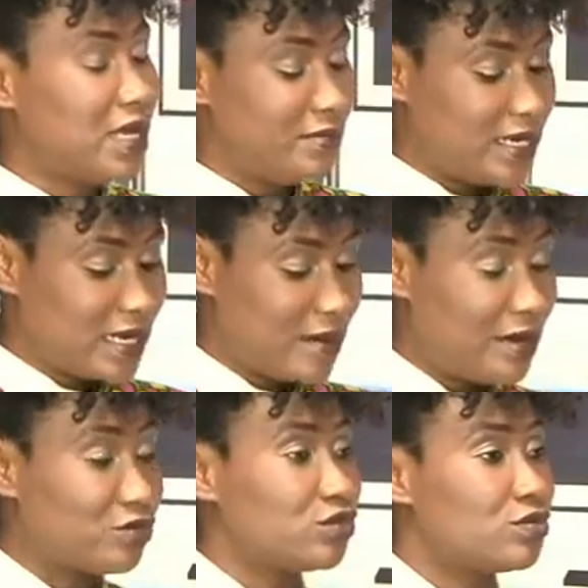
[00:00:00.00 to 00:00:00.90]
never medical
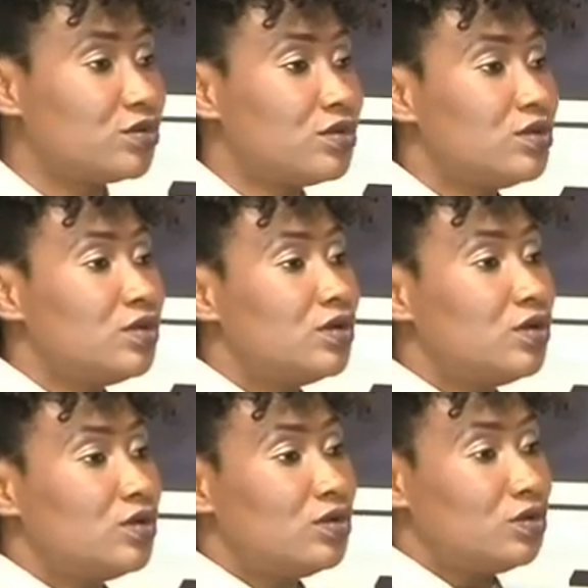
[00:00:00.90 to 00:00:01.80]
about so.
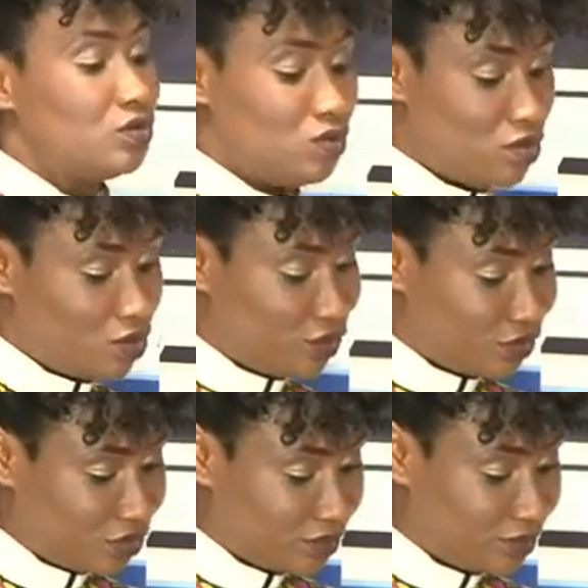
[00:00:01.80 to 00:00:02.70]

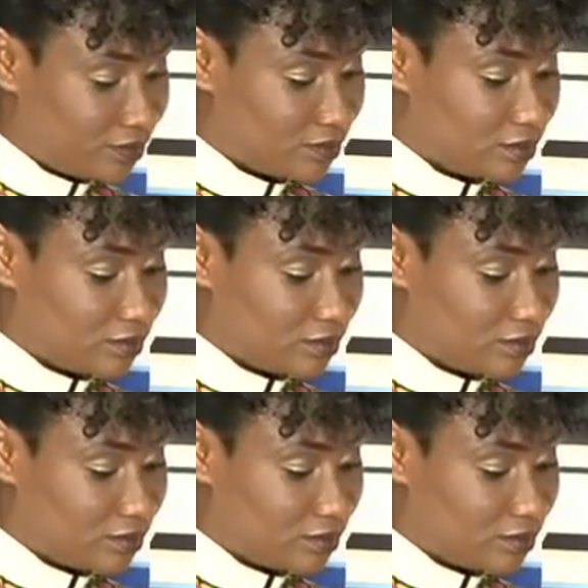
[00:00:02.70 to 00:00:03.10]
Oh,